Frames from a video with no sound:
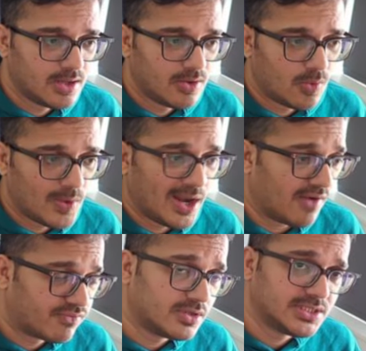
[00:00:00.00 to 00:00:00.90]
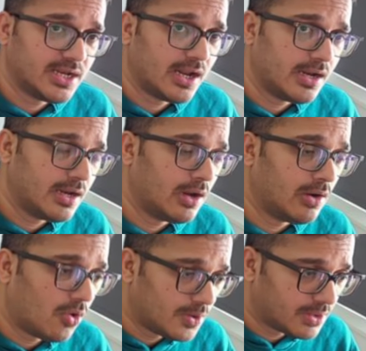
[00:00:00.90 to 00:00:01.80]
Well, of course, in an
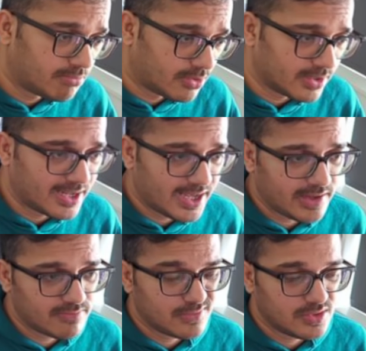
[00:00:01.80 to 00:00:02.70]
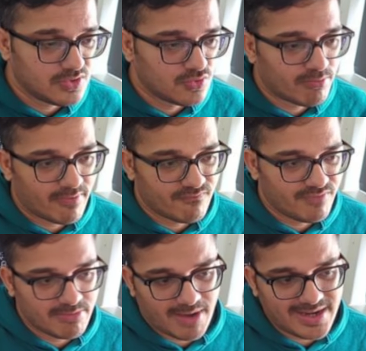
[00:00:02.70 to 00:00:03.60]
over the board game,
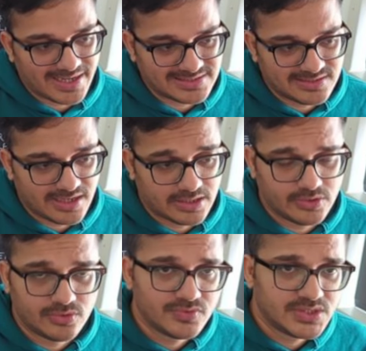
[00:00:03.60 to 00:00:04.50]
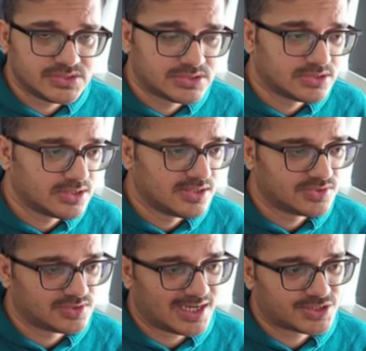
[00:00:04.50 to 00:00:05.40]
we might hesitate to do this.
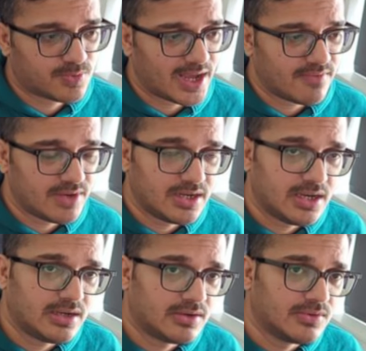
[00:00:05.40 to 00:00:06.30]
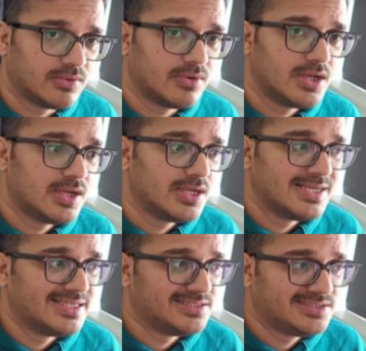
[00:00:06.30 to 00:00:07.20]
So that's why we need to
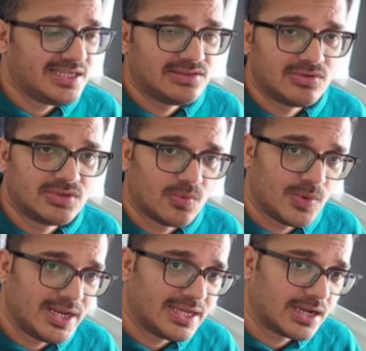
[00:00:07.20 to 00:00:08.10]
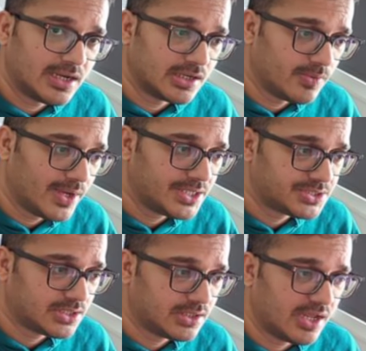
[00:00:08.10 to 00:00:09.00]
see through the winning
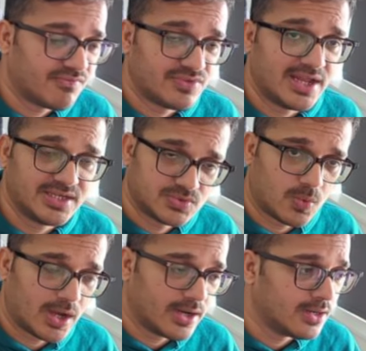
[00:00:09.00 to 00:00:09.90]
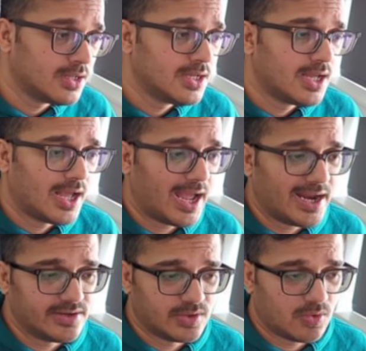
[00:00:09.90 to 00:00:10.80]
continuation if there is one, and